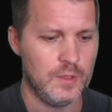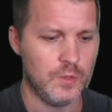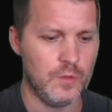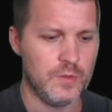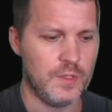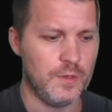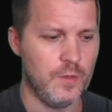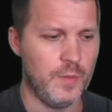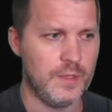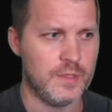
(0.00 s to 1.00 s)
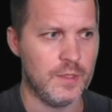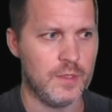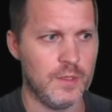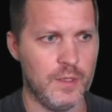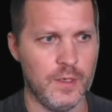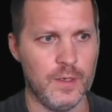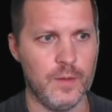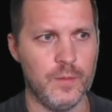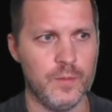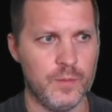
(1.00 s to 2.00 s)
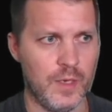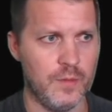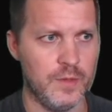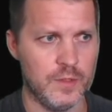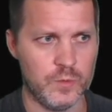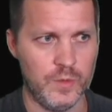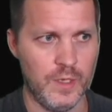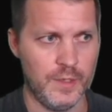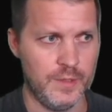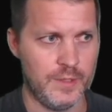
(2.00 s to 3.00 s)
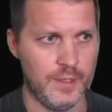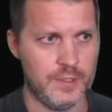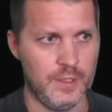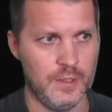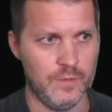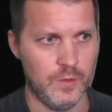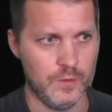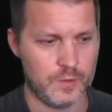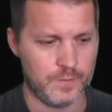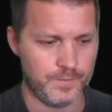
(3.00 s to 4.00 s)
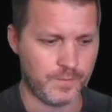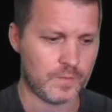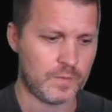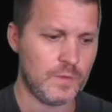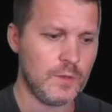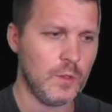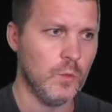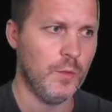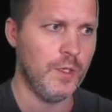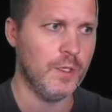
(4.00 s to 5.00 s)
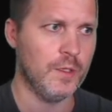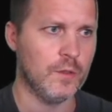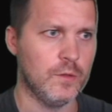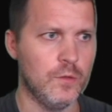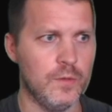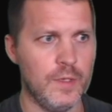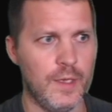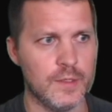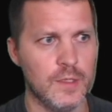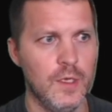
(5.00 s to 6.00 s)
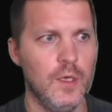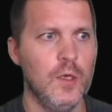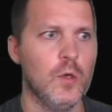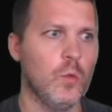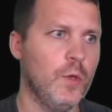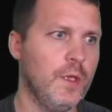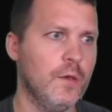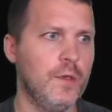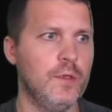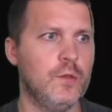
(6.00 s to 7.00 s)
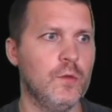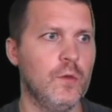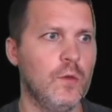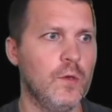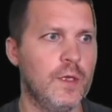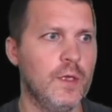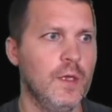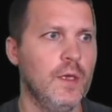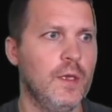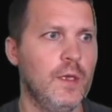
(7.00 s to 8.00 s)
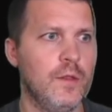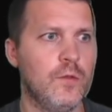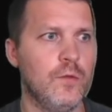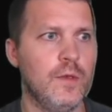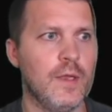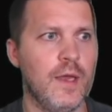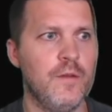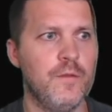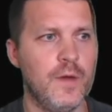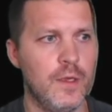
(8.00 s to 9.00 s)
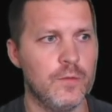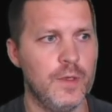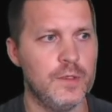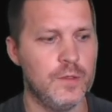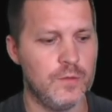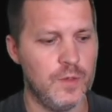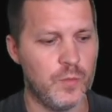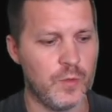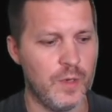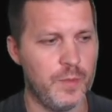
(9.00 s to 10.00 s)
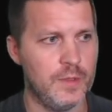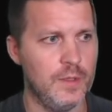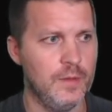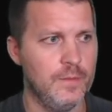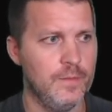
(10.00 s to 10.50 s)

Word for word: So those are your basic uh, parameters. We're not going to touch any of those. What we're going to do next, we're going to look into NiFi registry property.